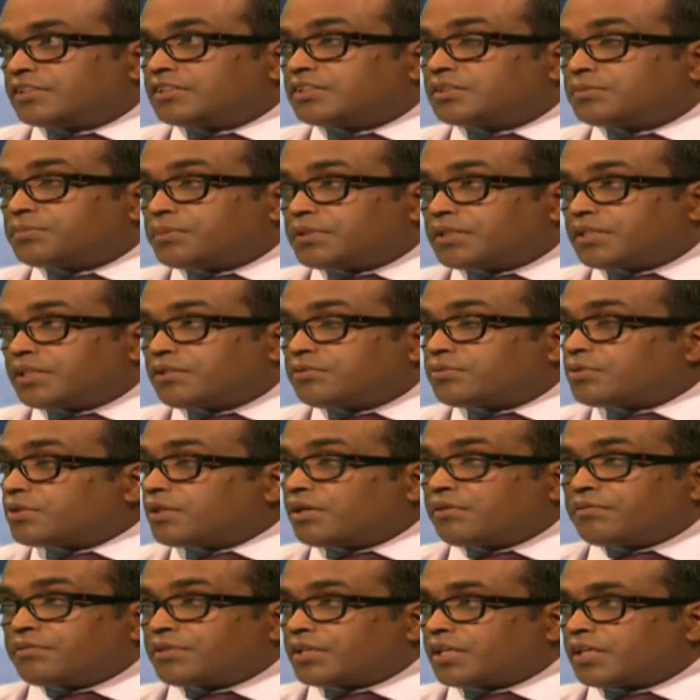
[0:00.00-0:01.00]
especially for
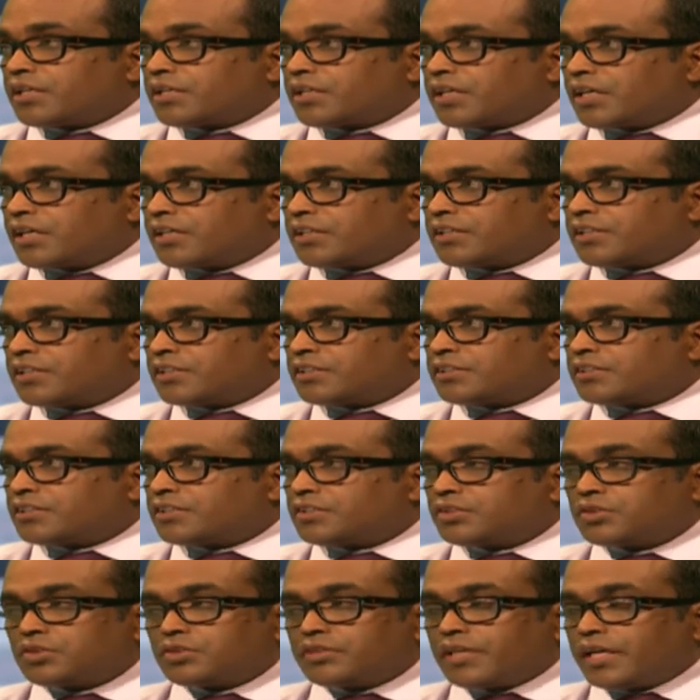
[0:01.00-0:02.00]
the African countries.
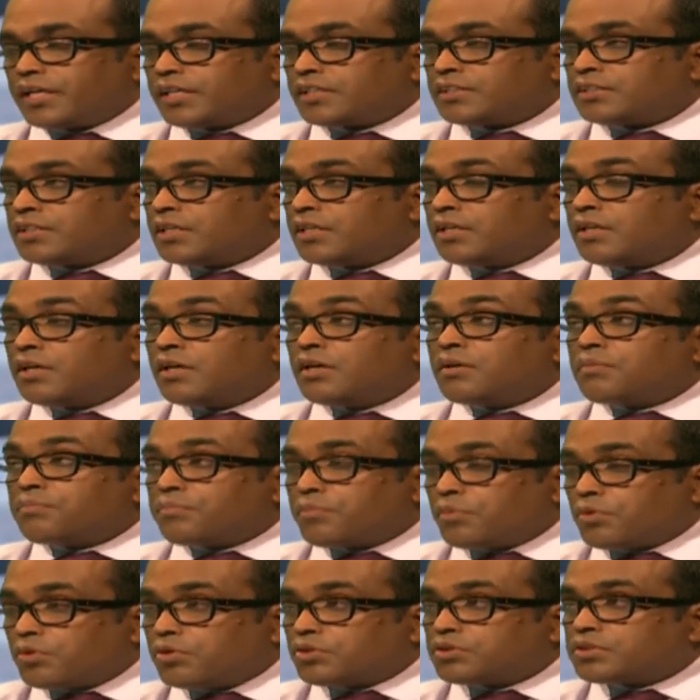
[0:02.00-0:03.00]
So, that is the
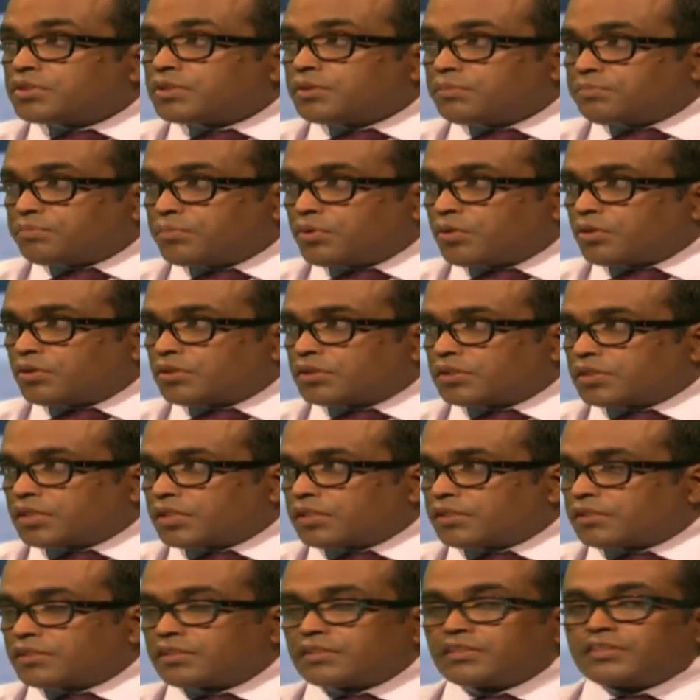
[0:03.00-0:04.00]
most important
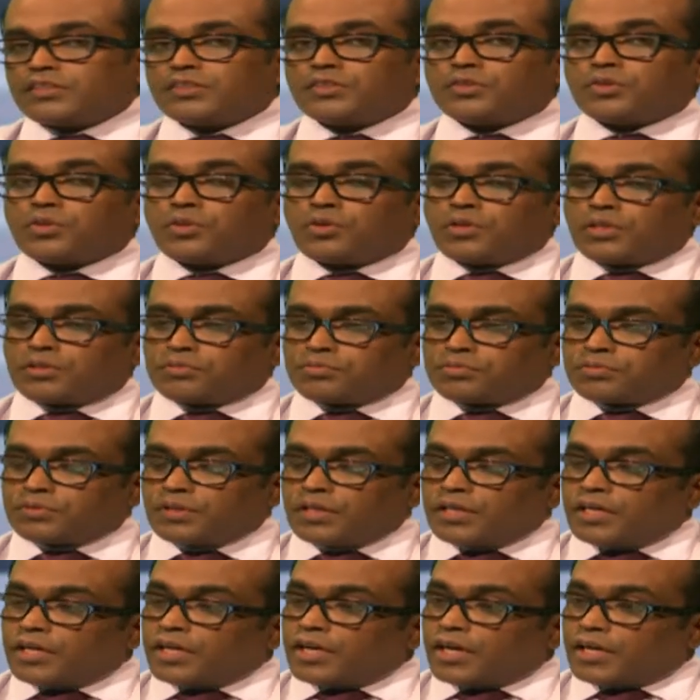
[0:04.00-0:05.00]
thing. So, if
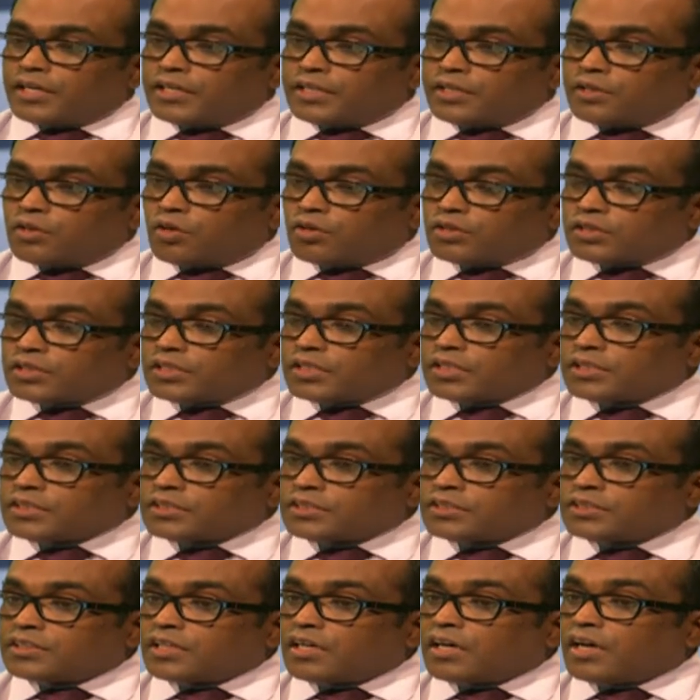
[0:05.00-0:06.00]
any
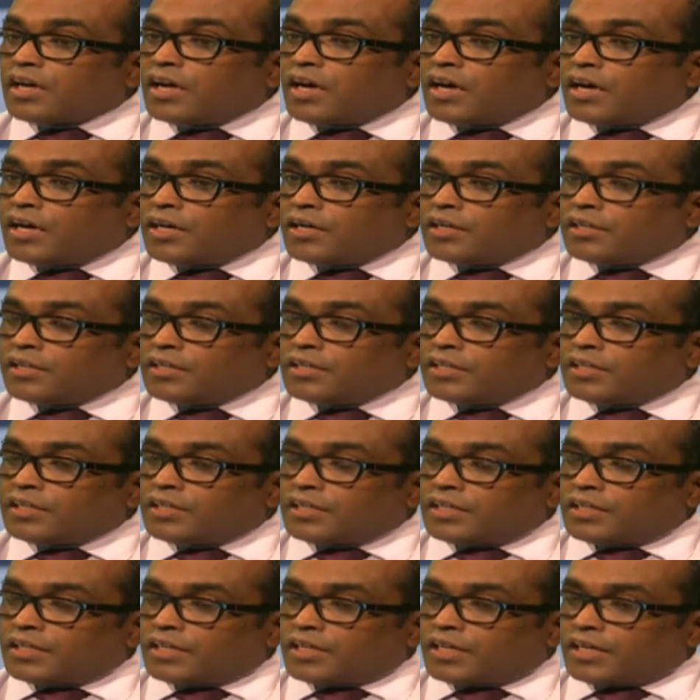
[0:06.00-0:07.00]
doctors are
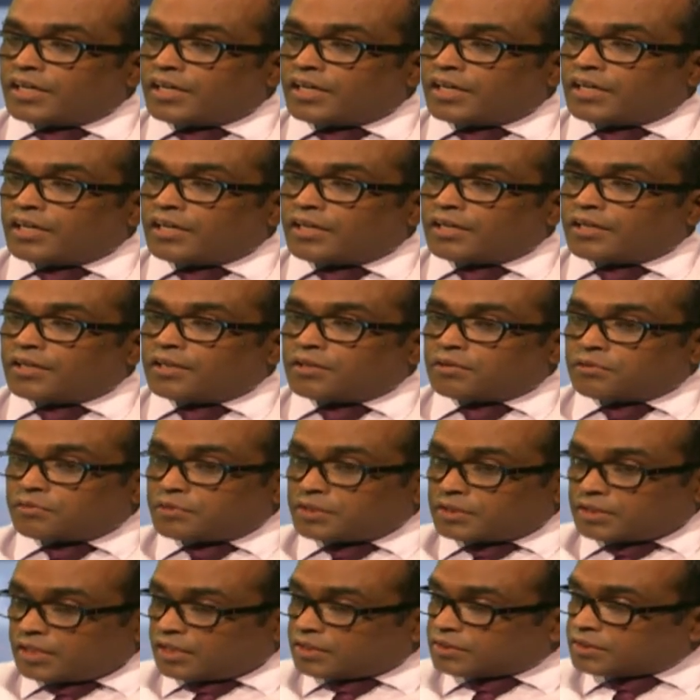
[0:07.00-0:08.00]

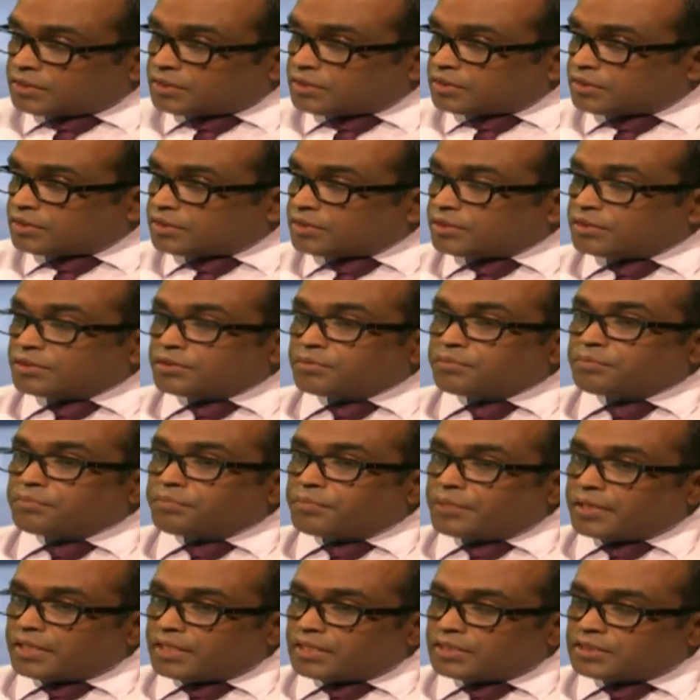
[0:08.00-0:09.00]
with us,
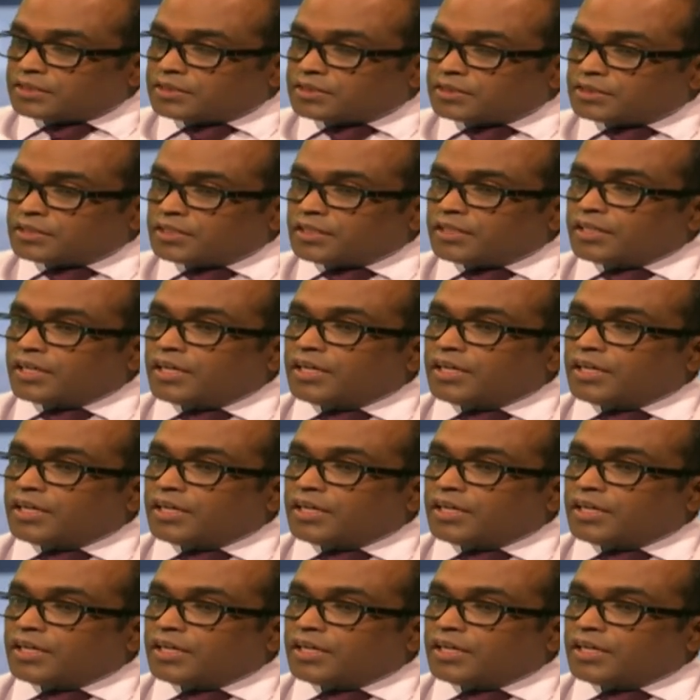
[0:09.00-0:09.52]
please